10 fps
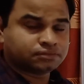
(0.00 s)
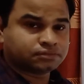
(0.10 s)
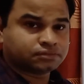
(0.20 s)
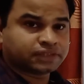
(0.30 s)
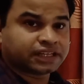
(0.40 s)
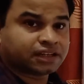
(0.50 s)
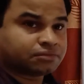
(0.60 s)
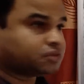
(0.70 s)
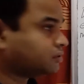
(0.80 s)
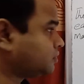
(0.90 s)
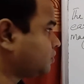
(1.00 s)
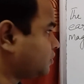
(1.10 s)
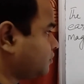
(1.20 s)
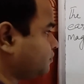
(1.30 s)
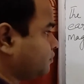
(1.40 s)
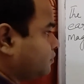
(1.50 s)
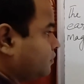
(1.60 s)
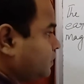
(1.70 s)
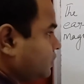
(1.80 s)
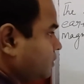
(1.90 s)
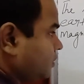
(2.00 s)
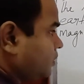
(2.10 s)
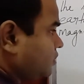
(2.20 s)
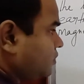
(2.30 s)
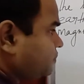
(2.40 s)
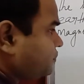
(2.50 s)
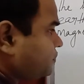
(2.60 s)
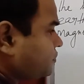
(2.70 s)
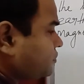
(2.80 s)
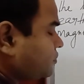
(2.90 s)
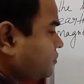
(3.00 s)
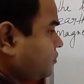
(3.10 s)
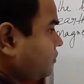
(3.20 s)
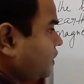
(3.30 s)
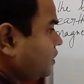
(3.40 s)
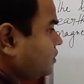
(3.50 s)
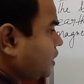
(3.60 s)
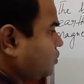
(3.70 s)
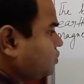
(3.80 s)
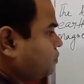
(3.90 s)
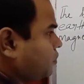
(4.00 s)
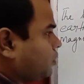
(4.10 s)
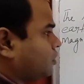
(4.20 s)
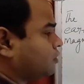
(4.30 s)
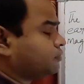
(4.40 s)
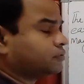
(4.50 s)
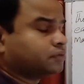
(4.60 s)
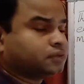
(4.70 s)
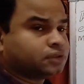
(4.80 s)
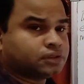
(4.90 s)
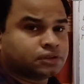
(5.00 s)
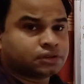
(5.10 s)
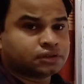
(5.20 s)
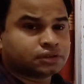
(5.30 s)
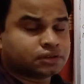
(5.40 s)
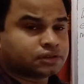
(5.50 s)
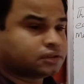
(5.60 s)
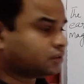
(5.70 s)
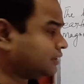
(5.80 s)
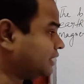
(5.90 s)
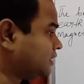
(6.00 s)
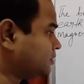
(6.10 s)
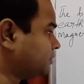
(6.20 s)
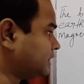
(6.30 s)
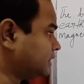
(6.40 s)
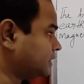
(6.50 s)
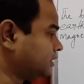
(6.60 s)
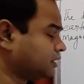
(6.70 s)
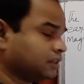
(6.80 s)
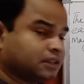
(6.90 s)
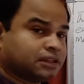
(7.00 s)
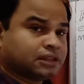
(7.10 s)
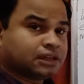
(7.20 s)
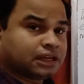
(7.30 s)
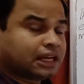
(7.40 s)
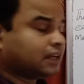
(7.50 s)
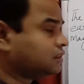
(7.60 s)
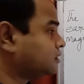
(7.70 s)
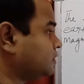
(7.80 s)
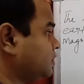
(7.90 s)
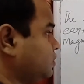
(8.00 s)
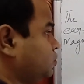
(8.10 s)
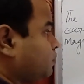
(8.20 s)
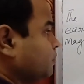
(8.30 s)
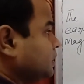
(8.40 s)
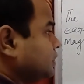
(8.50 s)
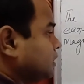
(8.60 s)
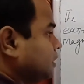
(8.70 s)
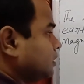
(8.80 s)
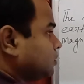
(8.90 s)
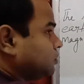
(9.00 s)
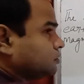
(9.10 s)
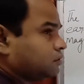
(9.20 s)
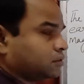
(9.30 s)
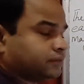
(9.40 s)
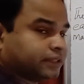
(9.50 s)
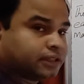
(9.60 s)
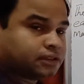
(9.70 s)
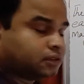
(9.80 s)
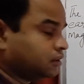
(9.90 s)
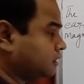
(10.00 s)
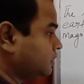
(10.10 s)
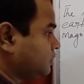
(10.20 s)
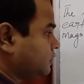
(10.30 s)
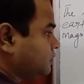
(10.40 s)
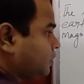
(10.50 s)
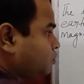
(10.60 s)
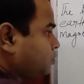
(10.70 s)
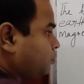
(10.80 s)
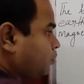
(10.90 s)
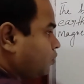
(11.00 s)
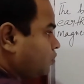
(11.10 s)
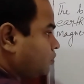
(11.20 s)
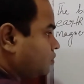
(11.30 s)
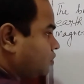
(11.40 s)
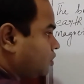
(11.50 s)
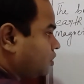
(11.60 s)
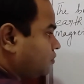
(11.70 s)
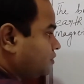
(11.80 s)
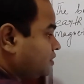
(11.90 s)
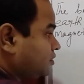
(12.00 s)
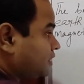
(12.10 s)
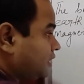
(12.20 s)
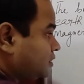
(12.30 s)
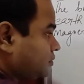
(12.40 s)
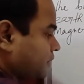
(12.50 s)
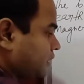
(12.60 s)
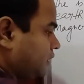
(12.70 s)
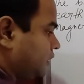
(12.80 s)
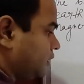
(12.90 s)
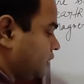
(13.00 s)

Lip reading: Again I am saying sorry, this south pole of this earth magnet lies in geometrical north. Again, the south pole of this earth magnet